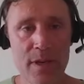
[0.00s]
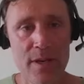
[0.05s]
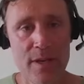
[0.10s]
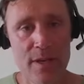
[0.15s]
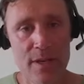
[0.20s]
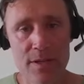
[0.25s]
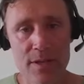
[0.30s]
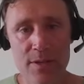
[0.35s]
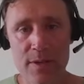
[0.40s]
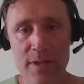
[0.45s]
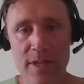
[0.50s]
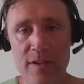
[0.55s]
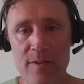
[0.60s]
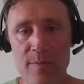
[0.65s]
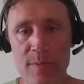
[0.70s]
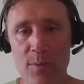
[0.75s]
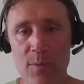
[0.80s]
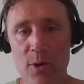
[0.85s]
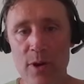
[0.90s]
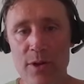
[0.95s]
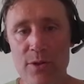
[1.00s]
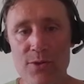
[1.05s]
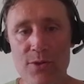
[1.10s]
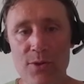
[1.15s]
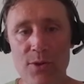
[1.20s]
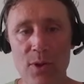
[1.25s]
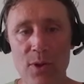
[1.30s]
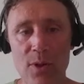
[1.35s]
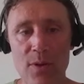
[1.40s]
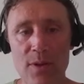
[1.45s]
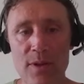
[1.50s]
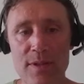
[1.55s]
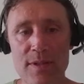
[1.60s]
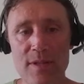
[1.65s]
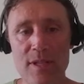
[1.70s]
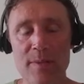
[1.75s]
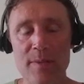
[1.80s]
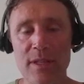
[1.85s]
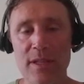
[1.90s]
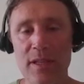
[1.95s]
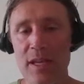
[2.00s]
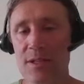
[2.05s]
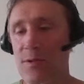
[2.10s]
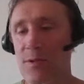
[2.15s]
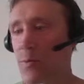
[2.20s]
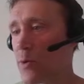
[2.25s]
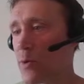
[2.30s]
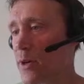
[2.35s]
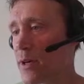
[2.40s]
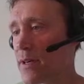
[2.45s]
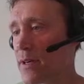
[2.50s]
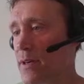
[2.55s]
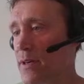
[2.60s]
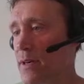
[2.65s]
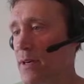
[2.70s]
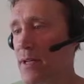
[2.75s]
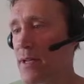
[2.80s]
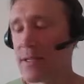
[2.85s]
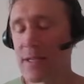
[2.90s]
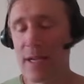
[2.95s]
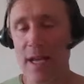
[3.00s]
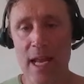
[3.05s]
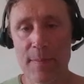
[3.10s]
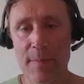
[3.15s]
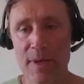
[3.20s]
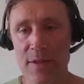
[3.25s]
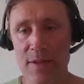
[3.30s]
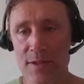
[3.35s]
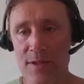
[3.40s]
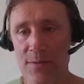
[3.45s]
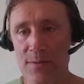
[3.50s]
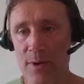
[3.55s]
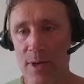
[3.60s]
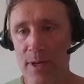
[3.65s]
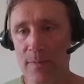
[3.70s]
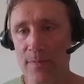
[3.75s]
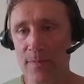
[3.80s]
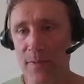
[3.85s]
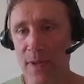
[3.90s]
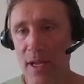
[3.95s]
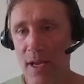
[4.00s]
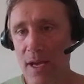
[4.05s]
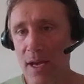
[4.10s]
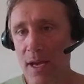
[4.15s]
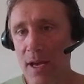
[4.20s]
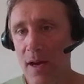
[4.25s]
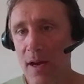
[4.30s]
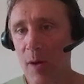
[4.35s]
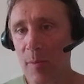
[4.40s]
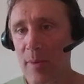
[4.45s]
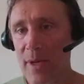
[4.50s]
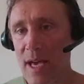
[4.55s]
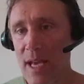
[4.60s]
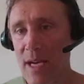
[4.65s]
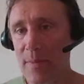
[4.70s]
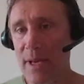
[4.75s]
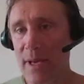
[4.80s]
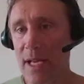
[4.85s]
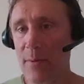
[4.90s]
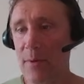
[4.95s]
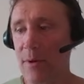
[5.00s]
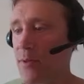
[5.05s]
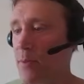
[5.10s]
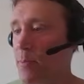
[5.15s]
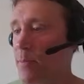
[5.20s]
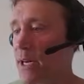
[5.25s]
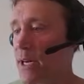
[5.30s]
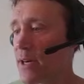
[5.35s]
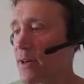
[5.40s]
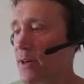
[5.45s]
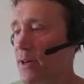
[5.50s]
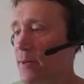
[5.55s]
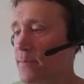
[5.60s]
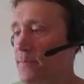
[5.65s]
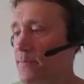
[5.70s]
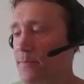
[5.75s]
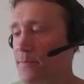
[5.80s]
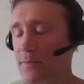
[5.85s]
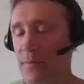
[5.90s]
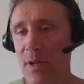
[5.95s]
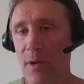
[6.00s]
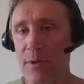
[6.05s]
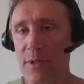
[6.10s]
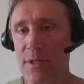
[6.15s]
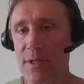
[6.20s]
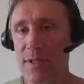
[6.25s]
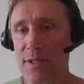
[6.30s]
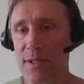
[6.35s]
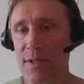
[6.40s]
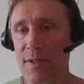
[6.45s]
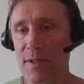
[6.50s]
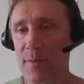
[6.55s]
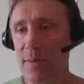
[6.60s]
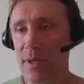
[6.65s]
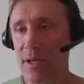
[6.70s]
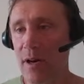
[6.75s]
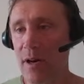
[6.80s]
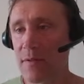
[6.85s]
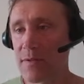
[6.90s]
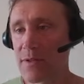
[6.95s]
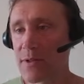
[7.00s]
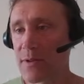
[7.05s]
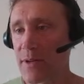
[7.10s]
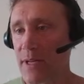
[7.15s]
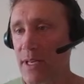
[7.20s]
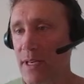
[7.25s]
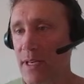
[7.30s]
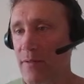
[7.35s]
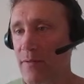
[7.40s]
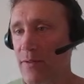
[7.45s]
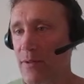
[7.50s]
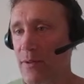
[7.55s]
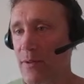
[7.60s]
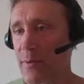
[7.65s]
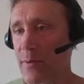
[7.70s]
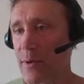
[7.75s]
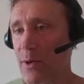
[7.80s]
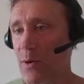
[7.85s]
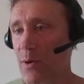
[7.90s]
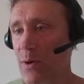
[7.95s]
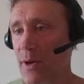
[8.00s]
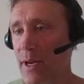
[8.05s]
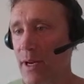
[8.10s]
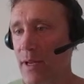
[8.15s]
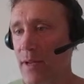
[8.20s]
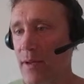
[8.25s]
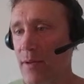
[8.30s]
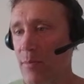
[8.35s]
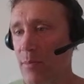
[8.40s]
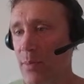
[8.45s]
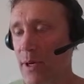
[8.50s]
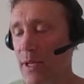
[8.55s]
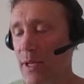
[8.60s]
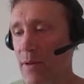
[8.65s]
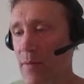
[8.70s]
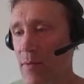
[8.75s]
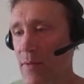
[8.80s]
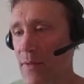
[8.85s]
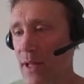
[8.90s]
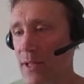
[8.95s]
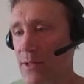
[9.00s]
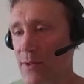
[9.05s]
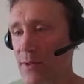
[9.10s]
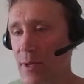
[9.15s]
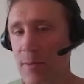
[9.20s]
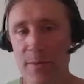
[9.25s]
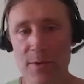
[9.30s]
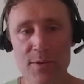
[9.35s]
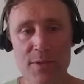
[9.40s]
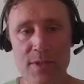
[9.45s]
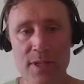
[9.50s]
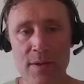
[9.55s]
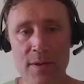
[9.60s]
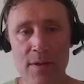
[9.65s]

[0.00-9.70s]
So it gives me more control. It's going to be less work to animate this way. I'll be animating with the picker, which is going to be off screen for the recording, but that's what I'm using.